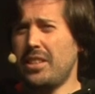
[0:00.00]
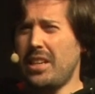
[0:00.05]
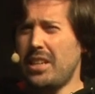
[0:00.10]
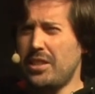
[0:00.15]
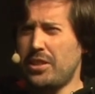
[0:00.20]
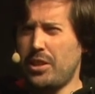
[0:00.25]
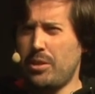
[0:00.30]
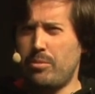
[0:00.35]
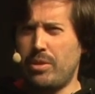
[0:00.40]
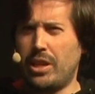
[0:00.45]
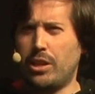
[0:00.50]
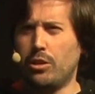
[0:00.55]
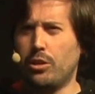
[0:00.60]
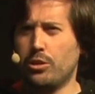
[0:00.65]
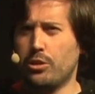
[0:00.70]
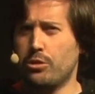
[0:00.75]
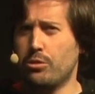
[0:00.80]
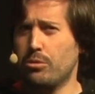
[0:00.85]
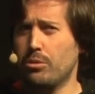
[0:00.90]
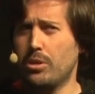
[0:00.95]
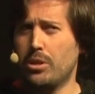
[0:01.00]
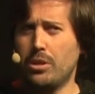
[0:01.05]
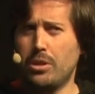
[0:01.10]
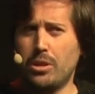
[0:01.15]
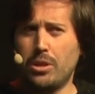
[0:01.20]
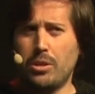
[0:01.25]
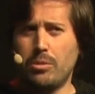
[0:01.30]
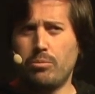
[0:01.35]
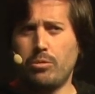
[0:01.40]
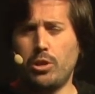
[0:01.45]
easy because
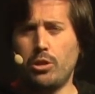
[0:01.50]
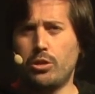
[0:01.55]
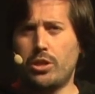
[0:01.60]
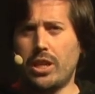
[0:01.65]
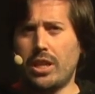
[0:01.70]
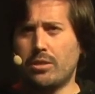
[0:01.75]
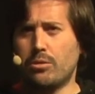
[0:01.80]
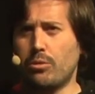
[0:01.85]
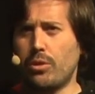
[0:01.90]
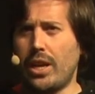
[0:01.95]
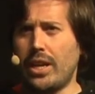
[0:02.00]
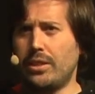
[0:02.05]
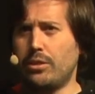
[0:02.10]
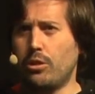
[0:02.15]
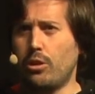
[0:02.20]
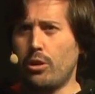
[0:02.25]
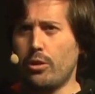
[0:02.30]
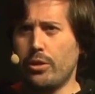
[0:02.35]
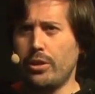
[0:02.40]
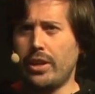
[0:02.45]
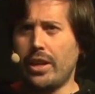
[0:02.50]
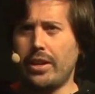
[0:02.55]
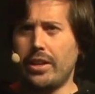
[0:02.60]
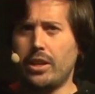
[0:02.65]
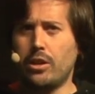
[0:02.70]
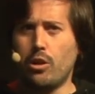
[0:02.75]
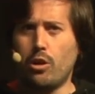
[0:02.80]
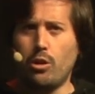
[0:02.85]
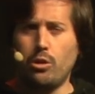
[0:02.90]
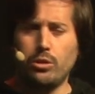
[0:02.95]
you just write ordinary
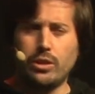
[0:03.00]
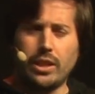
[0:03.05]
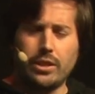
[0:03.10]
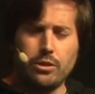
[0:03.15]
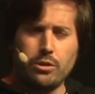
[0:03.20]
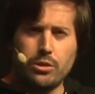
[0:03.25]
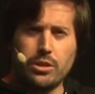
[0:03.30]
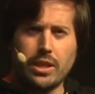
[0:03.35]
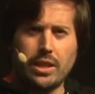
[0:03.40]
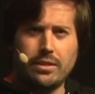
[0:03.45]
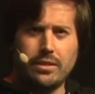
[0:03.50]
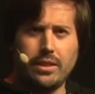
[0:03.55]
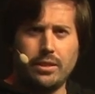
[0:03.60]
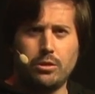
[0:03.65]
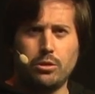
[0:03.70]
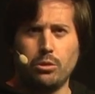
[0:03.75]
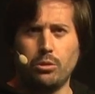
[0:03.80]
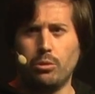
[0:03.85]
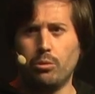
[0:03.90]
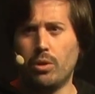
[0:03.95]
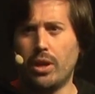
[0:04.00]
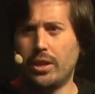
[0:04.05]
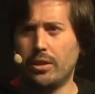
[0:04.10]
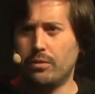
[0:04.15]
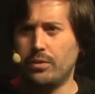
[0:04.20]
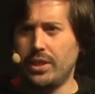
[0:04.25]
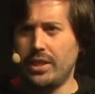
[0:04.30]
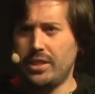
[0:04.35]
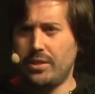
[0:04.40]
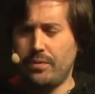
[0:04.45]
code and you send it to one
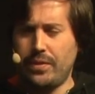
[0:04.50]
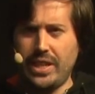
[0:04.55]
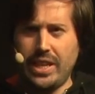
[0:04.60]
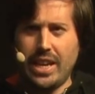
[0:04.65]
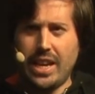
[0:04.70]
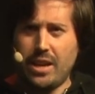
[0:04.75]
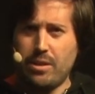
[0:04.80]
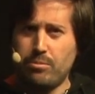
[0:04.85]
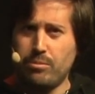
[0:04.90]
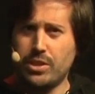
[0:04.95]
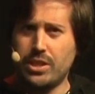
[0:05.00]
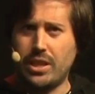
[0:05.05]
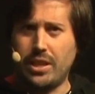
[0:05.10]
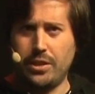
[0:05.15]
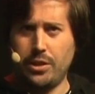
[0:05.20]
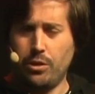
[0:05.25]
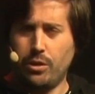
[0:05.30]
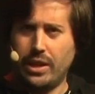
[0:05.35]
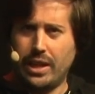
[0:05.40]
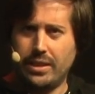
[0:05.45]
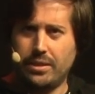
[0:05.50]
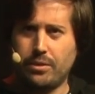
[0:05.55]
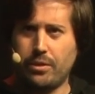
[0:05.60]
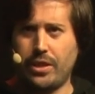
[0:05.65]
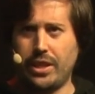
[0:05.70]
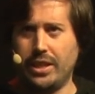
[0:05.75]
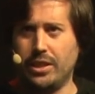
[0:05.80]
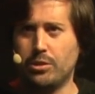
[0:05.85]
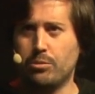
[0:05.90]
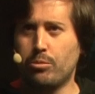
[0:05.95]
of these VMs and you
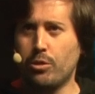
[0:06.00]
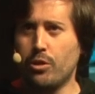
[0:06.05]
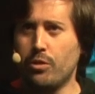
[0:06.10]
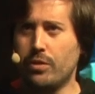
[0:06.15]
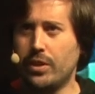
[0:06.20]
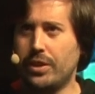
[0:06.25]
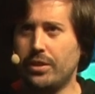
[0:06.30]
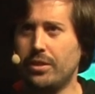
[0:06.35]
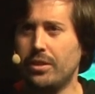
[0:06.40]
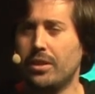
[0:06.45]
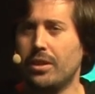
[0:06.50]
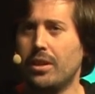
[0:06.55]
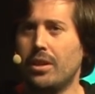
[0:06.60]
get things proven,